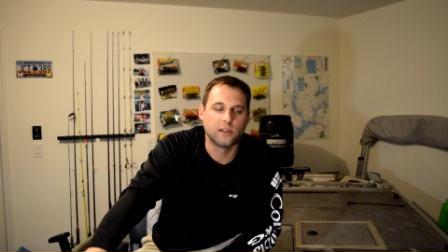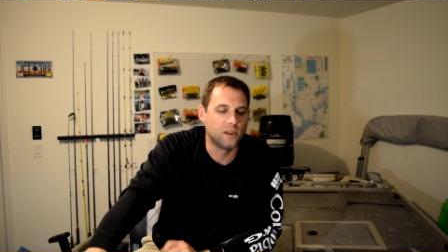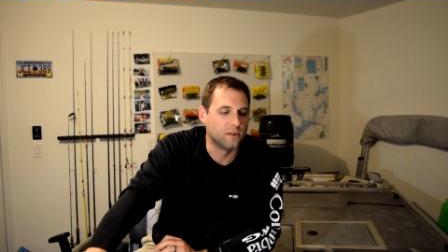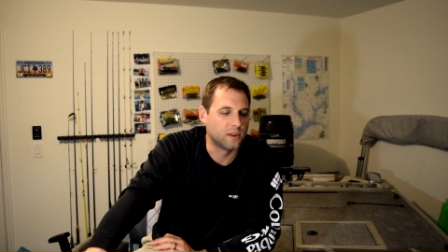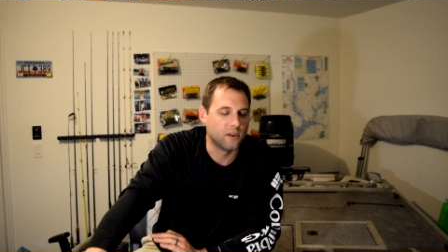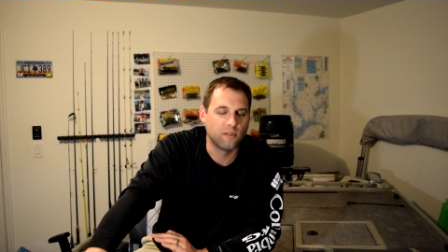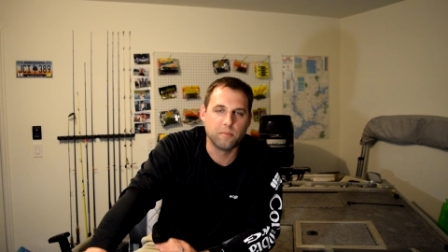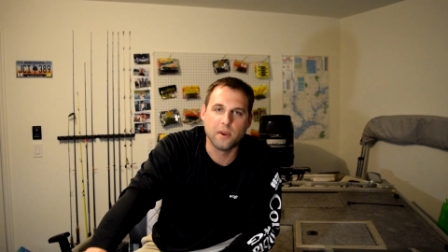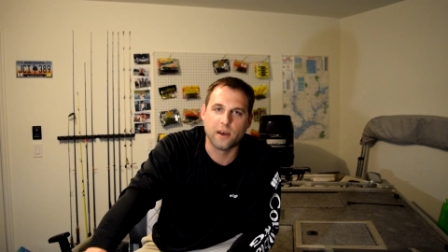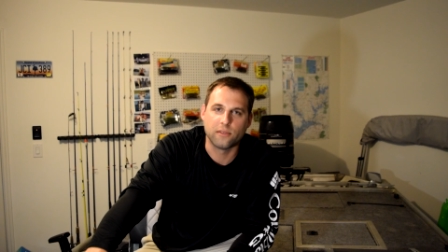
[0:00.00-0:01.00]
Don't give
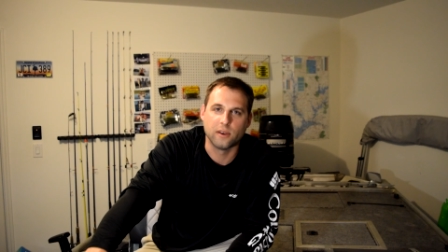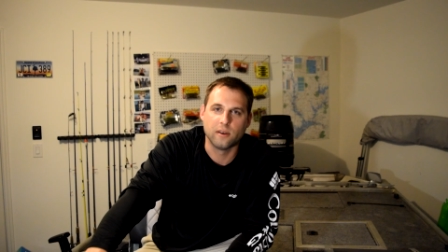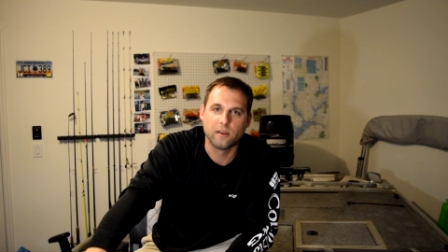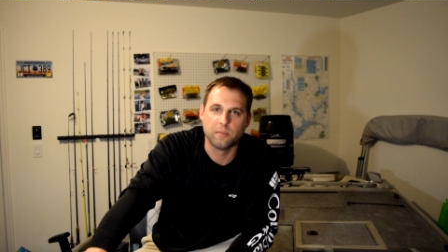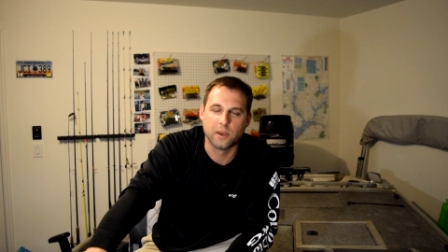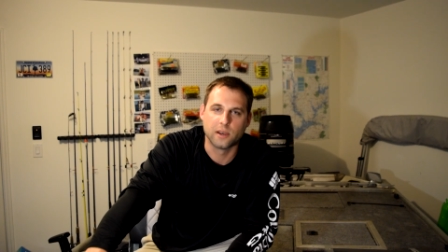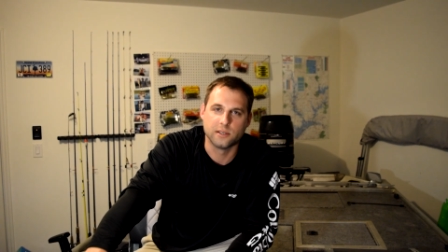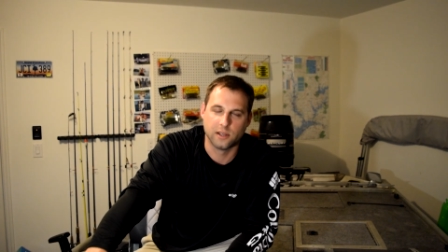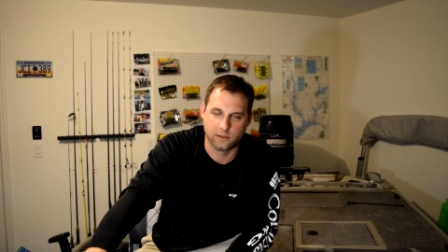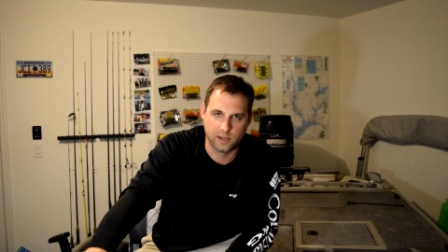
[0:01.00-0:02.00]
them nothing,
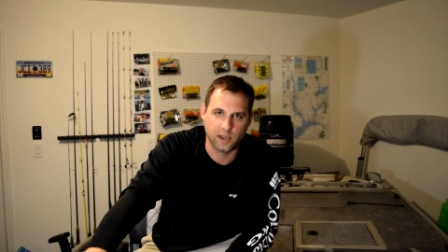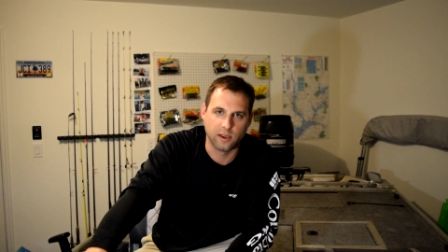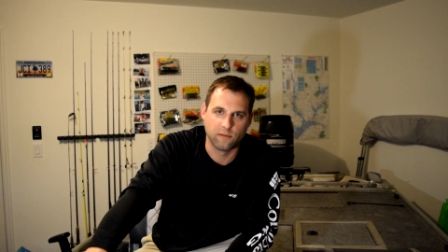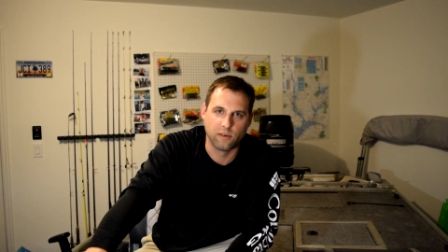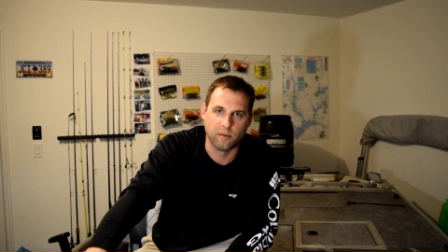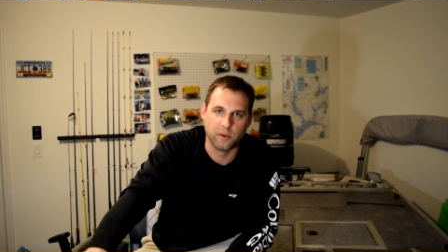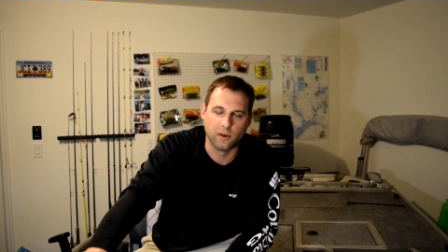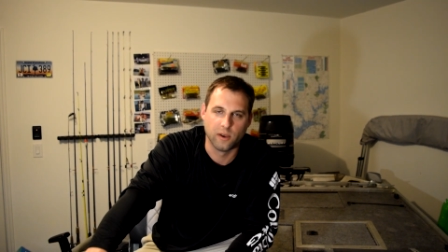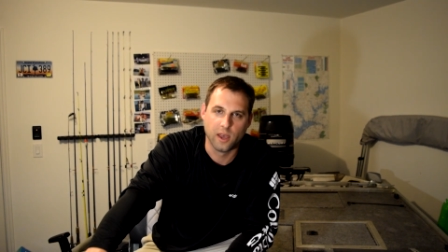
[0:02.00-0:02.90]
because they'll take it from you.